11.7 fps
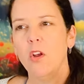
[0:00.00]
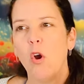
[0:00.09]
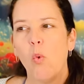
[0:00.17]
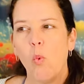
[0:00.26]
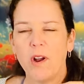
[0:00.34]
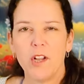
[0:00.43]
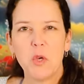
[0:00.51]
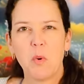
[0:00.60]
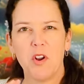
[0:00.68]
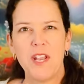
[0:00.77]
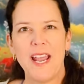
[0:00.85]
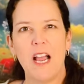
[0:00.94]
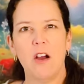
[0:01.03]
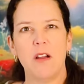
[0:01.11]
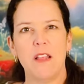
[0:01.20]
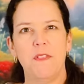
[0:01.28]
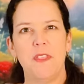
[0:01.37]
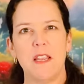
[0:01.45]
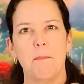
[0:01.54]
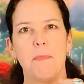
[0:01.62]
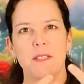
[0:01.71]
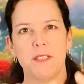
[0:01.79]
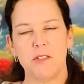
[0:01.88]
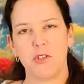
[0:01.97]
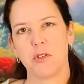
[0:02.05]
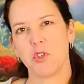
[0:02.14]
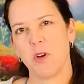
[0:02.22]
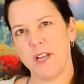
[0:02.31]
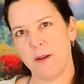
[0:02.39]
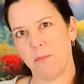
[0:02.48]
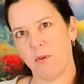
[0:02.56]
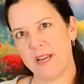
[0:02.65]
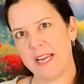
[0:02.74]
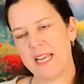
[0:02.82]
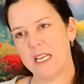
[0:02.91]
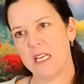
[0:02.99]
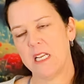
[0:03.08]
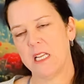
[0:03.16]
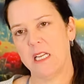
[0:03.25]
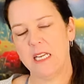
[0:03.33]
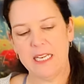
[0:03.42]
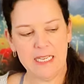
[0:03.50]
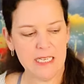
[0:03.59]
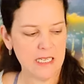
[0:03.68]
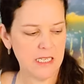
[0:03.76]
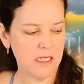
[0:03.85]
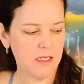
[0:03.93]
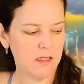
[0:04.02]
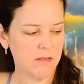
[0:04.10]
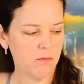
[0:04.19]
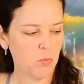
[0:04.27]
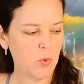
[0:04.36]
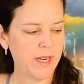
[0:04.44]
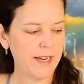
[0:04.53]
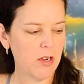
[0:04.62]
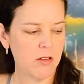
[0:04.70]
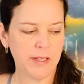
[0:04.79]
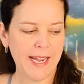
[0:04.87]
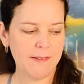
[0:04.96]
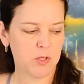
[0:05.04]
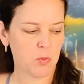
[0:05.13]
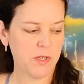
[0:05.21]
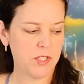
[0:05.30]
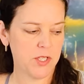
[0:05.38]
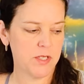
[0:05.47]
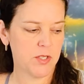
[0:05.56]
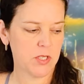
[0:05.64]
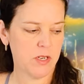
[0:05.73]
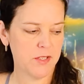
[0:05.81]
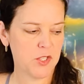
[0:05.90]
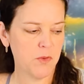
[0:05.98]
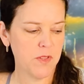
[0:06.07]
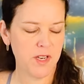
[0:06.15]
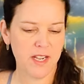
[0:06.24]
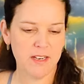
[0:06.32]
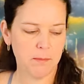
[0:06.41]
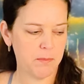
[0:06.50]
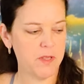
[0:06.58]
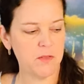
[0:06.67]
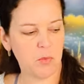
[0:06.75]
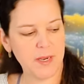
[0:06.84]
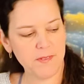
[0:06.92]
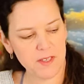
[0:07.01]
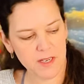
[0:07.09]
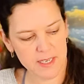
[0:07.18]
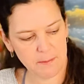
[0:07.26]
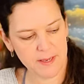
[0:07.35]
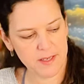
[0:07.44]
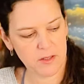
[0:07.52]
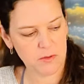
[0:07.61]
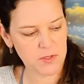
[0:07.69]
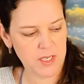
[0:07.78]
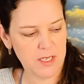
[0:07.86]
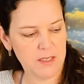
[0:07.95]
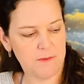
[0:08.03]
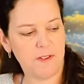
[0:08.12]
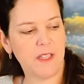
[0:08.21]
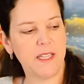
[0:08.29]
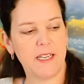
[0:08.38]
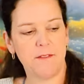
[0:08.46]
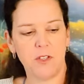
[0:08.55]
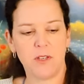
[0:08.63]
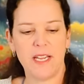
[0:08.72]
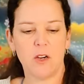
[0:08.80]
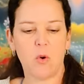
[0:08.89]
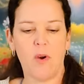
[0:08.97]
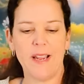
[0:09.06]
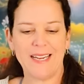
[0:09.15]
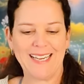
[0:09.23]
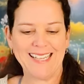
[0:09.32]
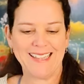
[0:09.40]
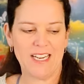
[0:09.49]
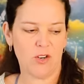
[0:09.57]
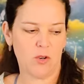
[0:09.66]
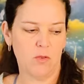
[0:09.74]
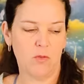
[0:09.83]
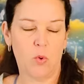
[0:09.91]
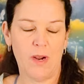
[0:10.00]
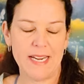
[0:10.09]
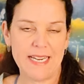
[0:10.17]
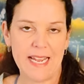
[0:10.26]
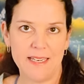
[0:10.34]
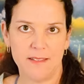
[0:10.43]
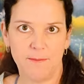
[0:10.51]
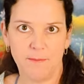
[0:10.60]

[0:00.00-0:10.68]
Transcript: where you are now and the abundance you're trying to bring in in what I call life's riches. Also, the nine. Of, the, we have the nine of pentacles and a feeling of you can't quite get there quite yet.